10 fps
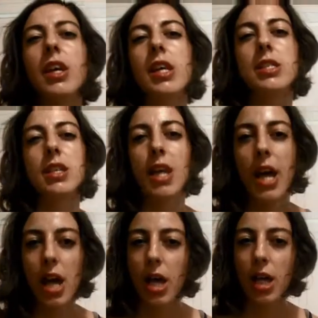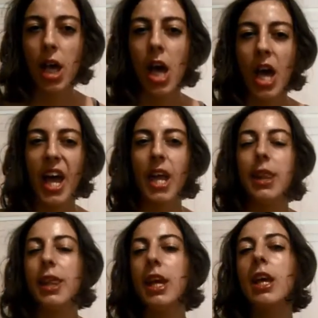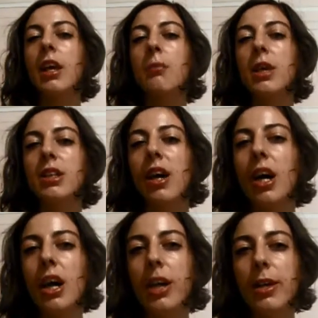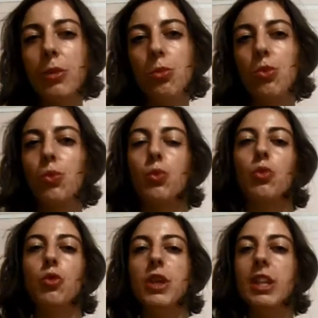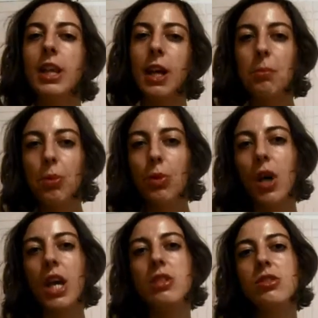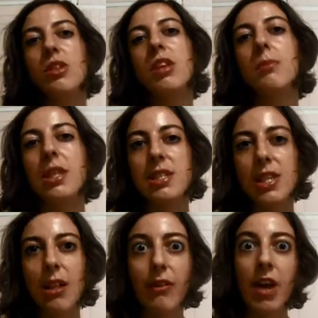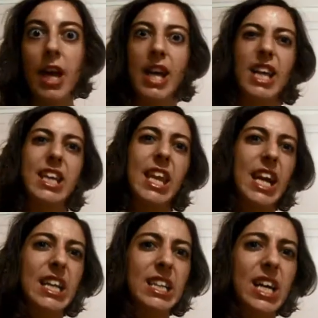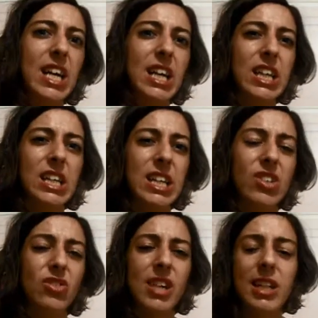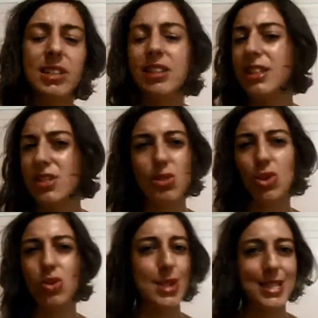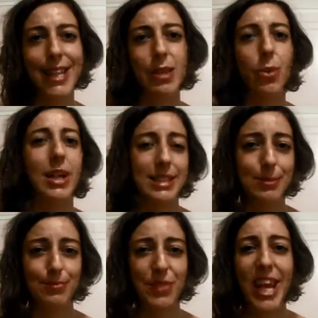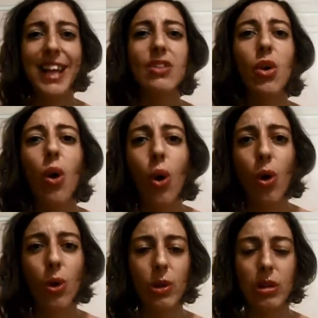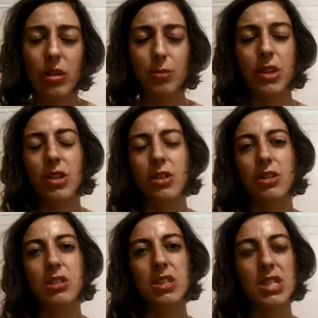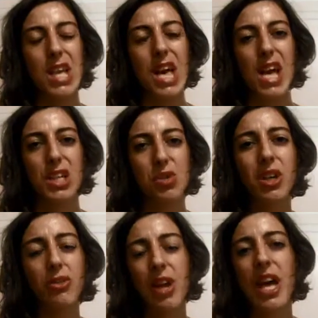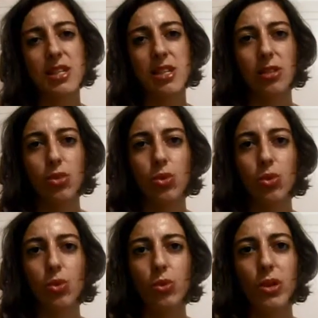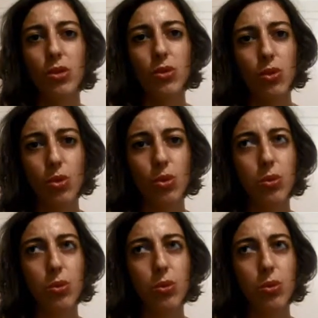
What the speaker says: a snack and taking my time, reading a book, enjoying myself, the idea in reality does not translate well at all, because it's quite of a hassle to do two